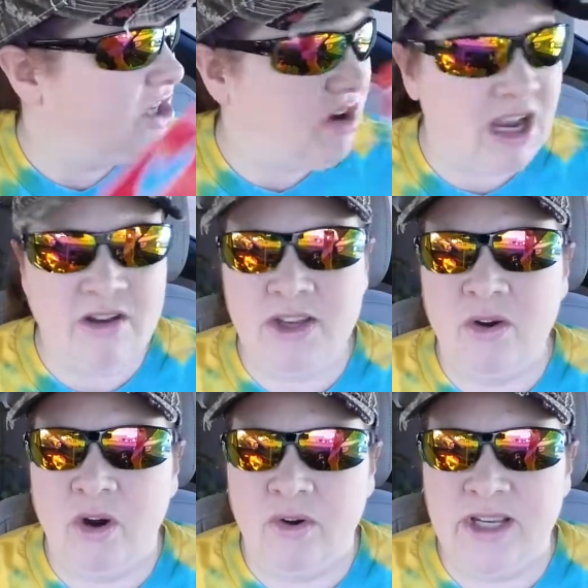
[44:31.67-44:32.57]
You know how
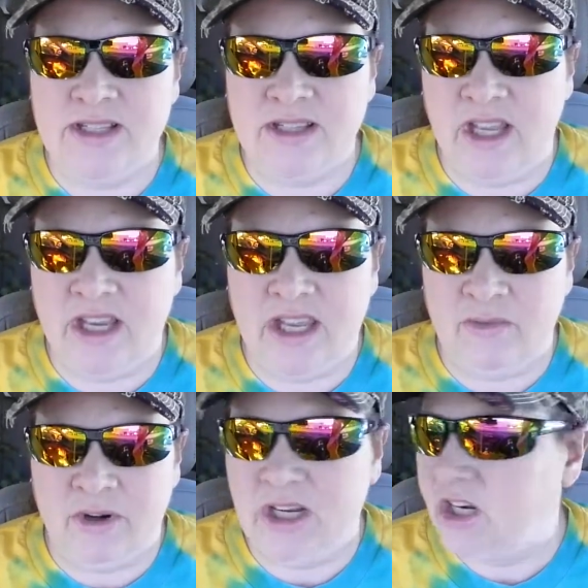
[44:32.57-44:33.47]
you always like
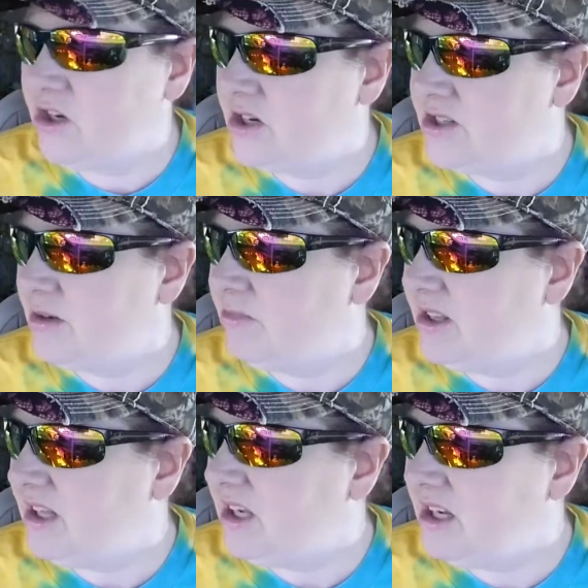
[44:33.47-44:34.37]
get ready to cook
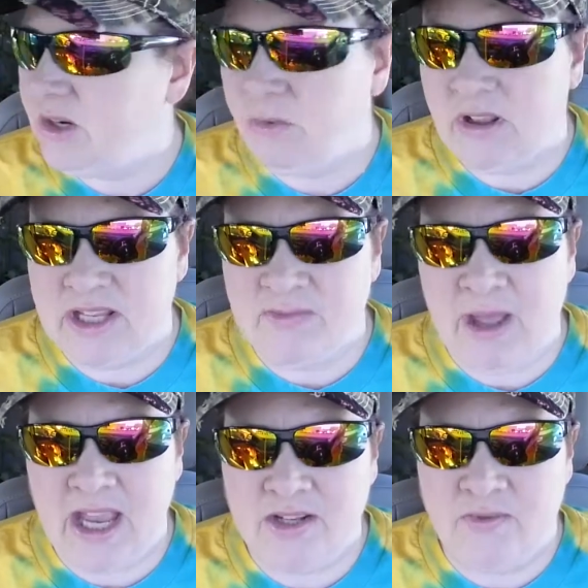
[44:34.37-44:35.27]
something that you need one of these
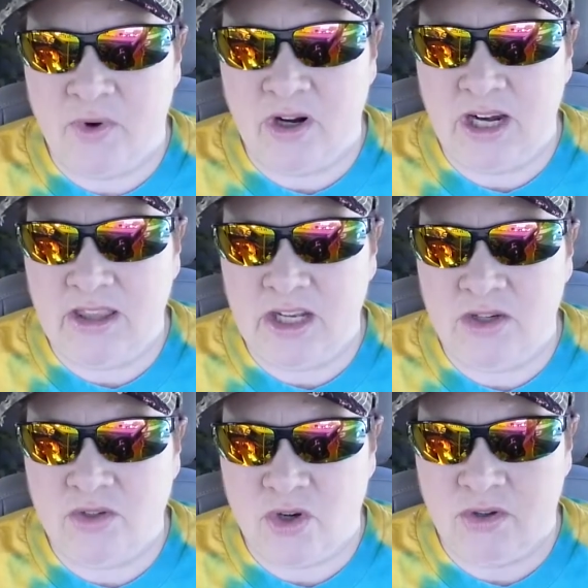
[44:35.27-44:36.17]
bags for, and then
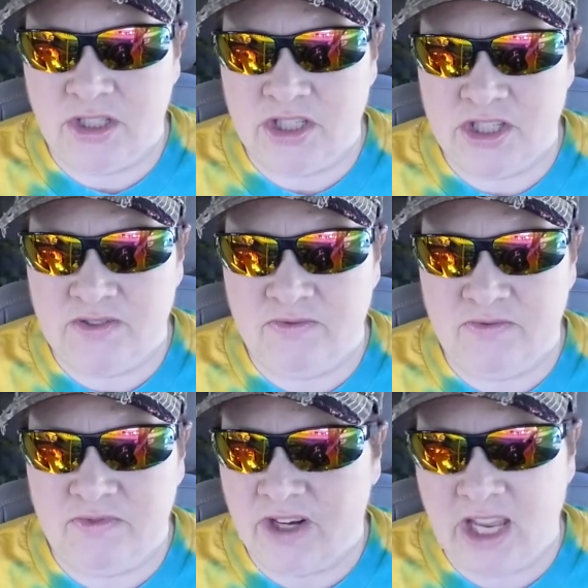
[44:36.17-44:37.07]
you totally just
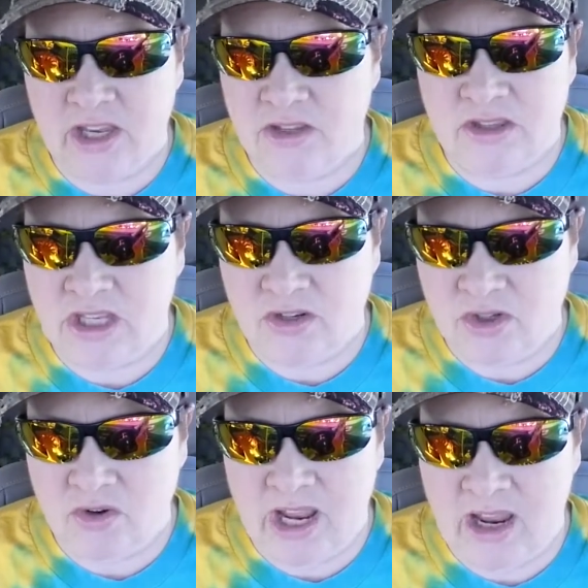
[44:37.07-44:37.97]
forget that you
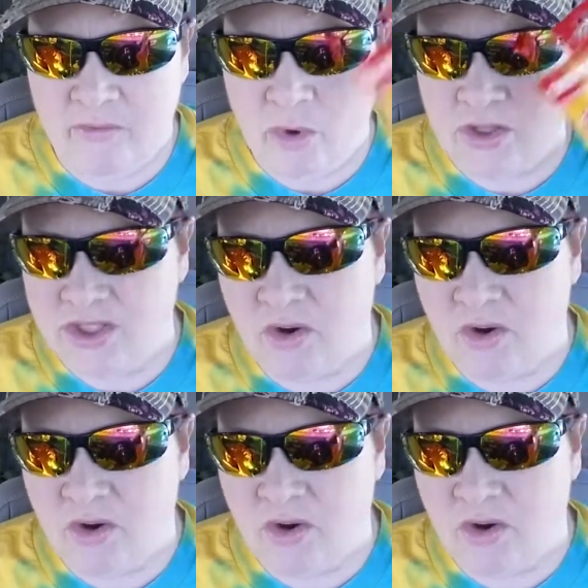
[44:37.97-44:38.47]
don't have one.